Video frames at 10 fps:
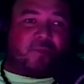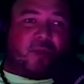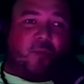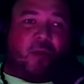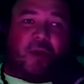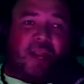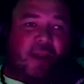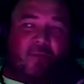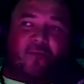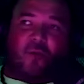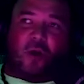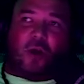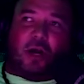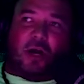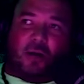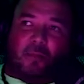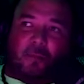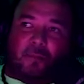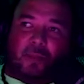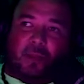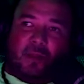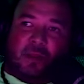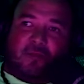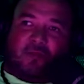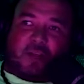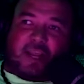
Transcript: we only for the